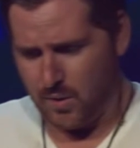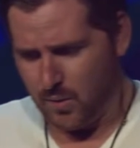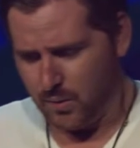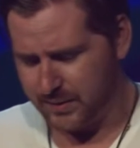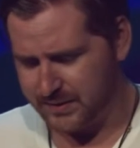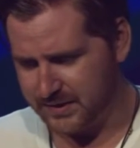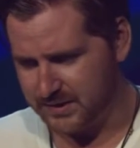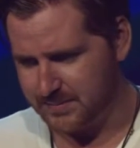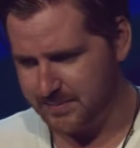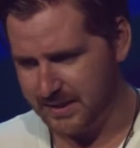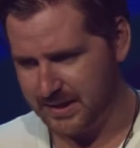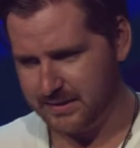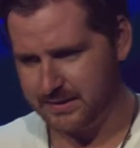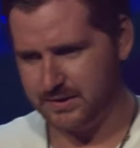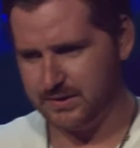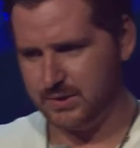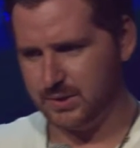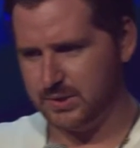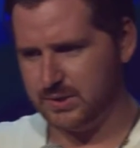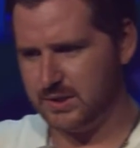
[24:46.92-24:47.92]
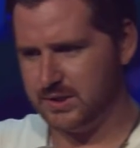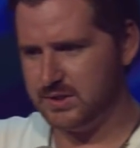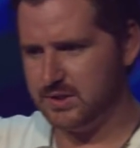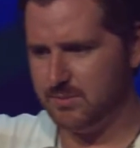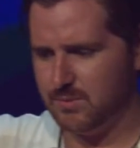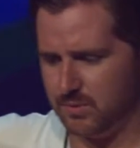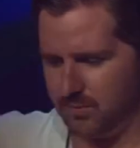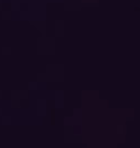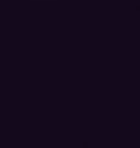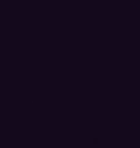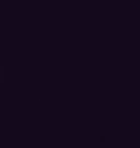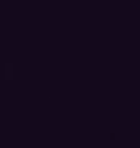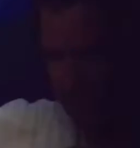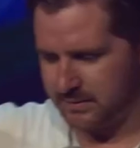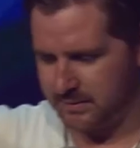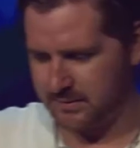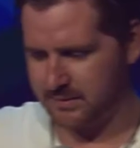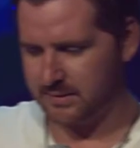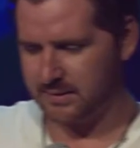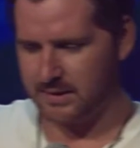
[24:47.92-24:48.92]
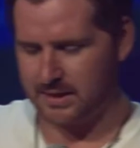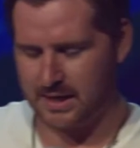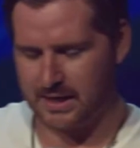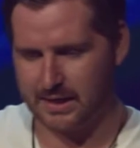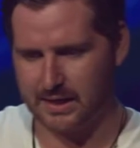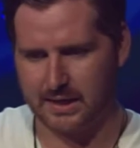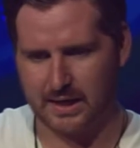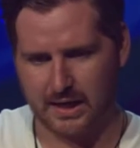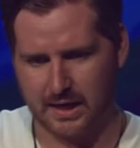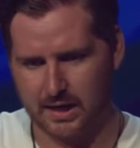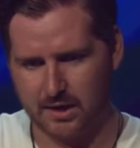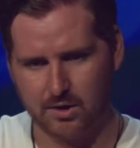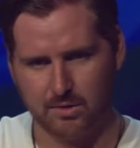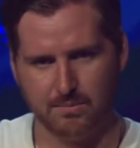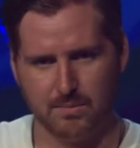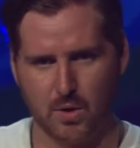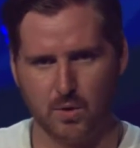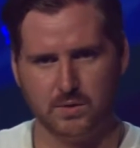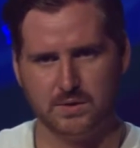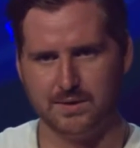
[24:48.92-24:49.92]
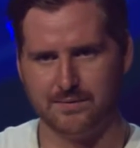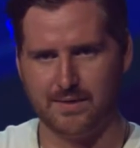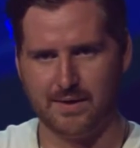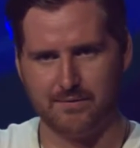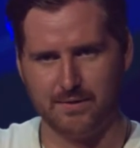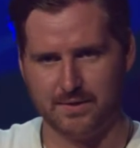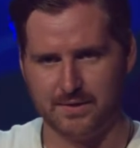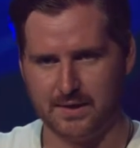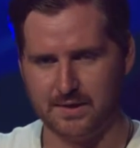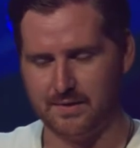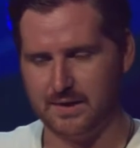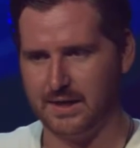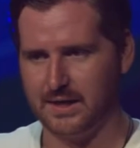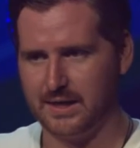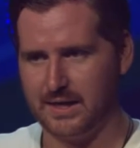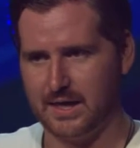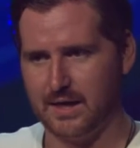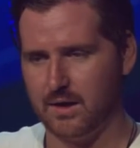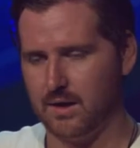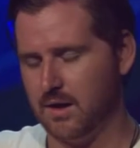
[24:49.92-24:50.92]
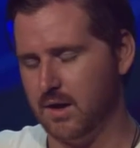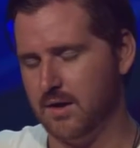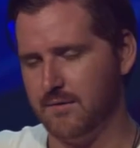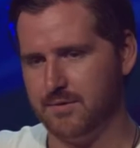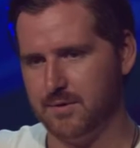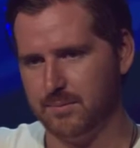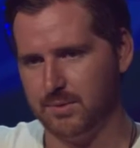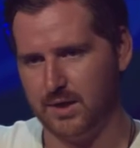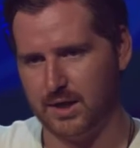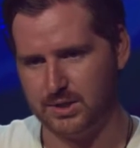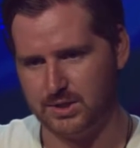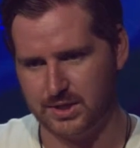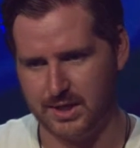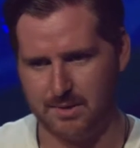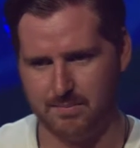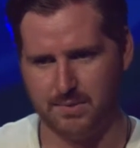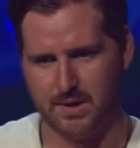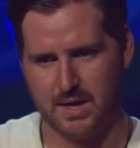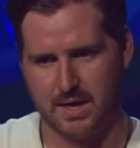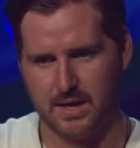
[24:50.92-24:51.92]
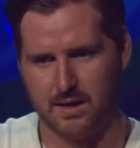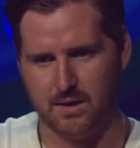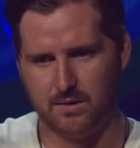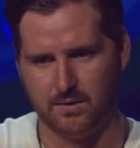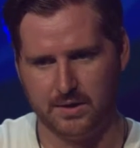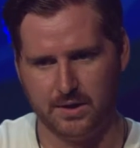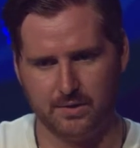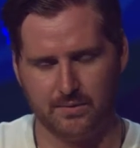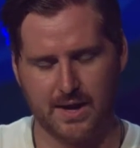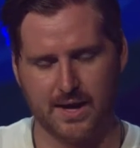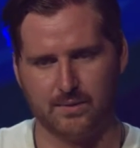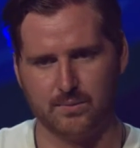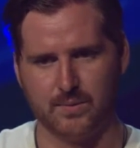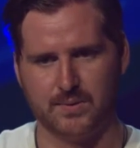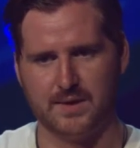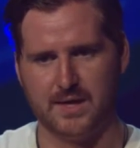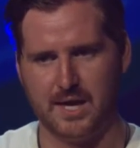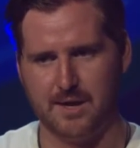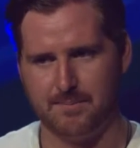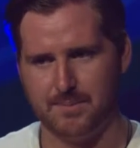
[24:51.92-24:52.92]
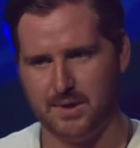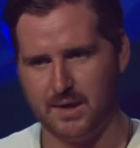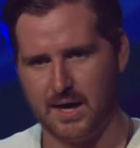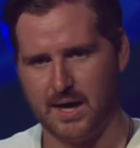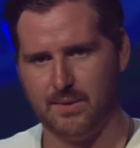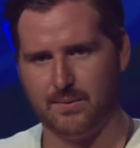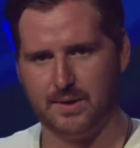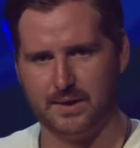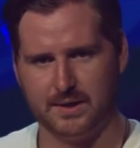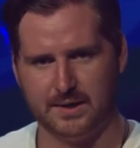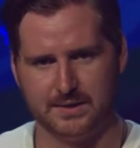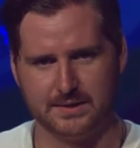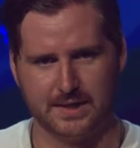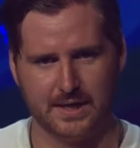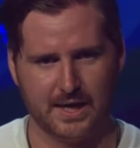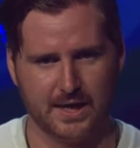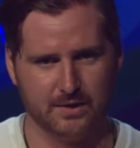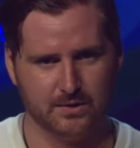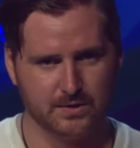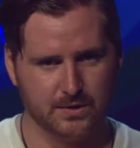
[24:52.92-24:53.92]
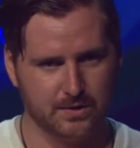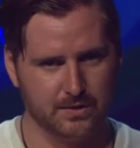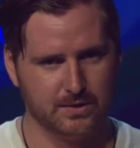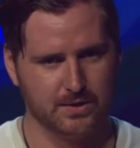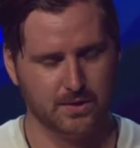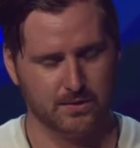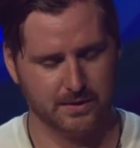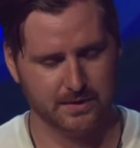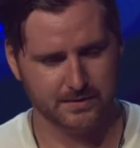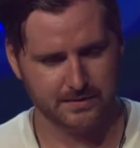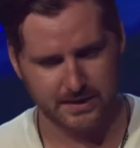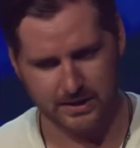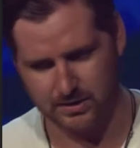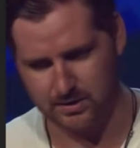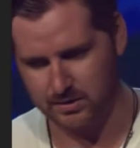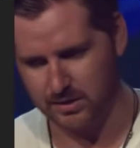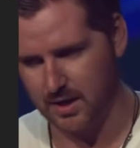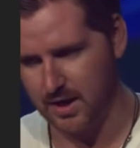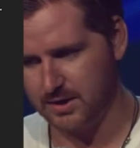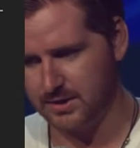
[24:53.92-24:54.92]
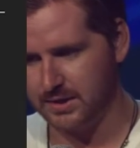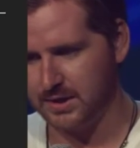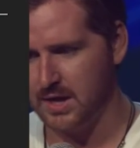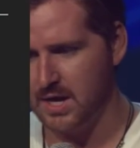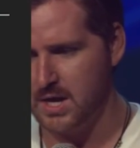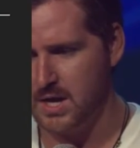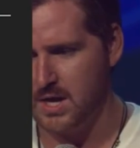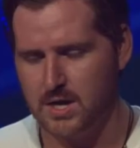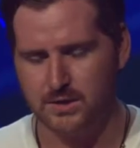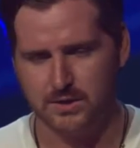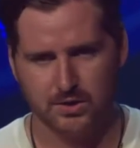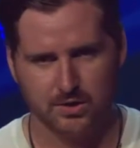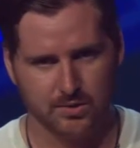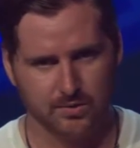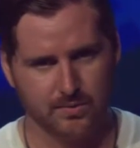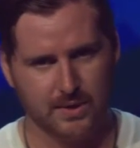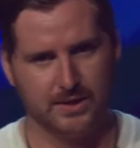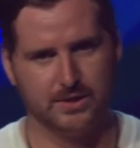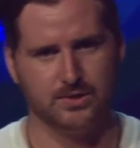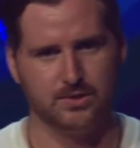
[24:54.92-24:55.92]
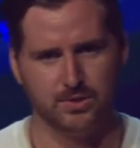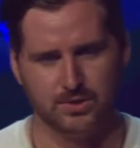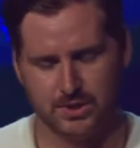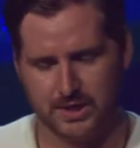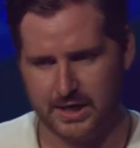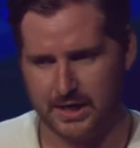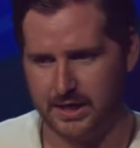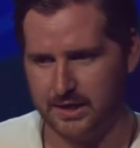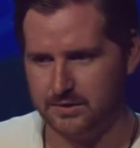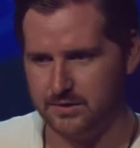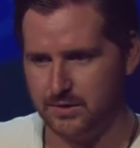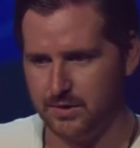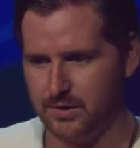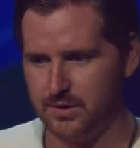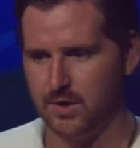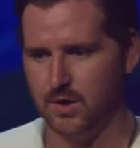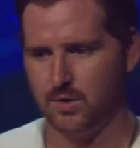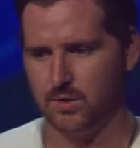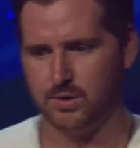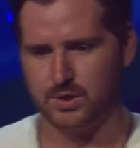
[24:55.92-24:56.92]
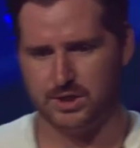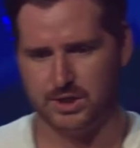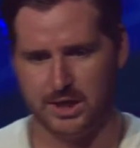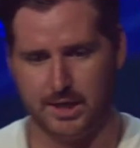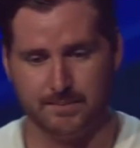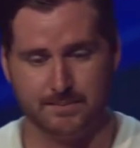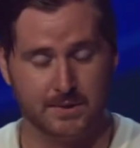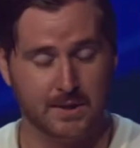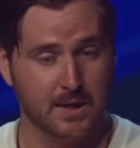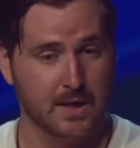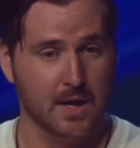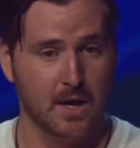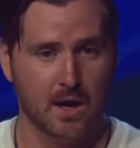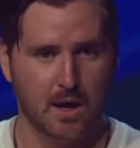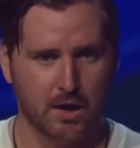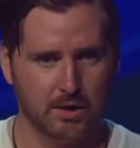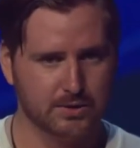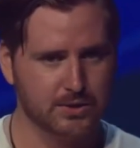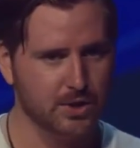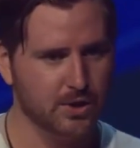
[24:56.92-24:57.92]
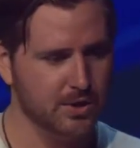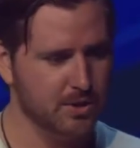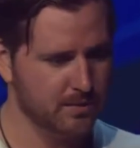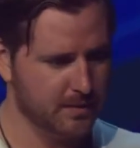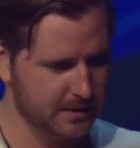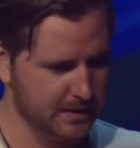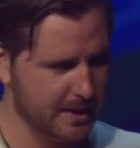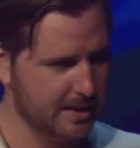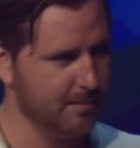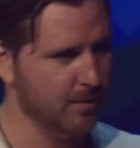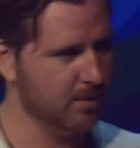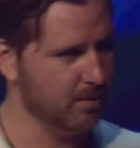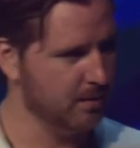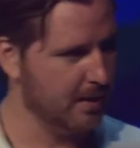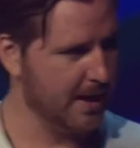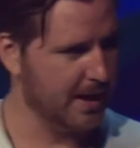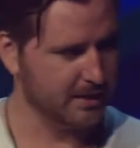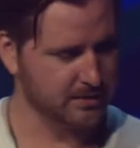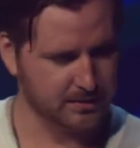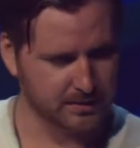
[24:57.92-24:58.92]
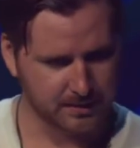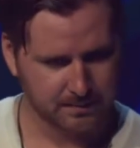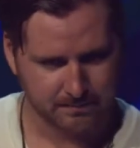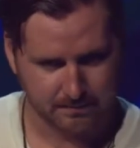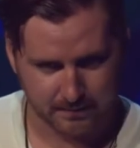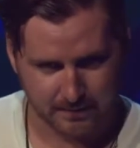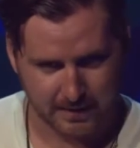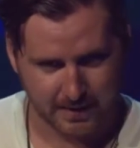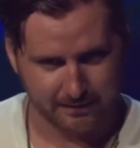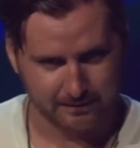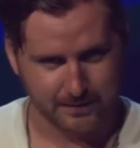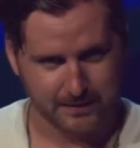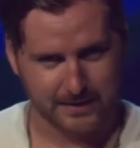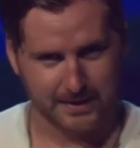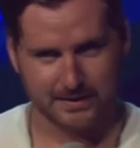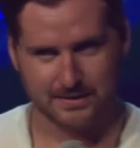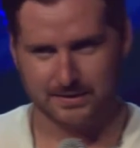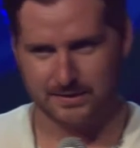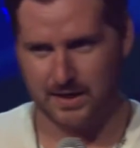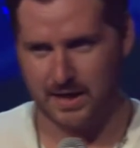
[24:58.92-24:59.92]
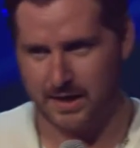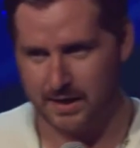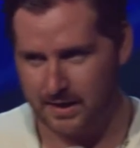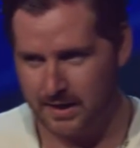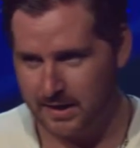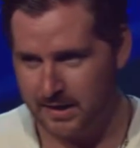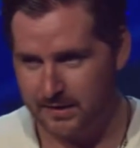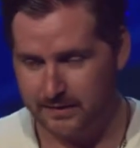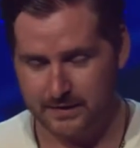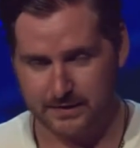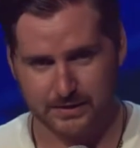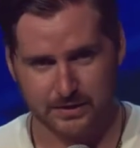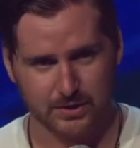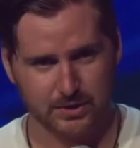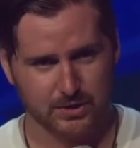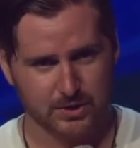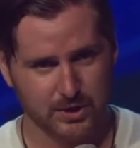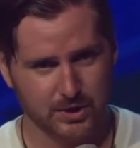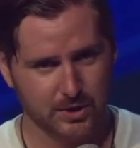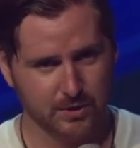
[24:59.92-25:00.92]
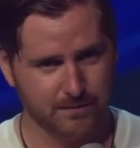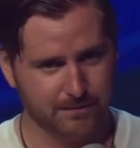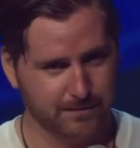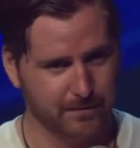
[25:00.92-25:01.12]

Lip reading: What this means is your system will run. It can handle most of everything that it can off the blockchain, but it'll interact with the API when it needs to handle certain tokenization logic, certain register chaining, certain ownerships. I'll show you the demo, actually, after the next slide. That's going to show you a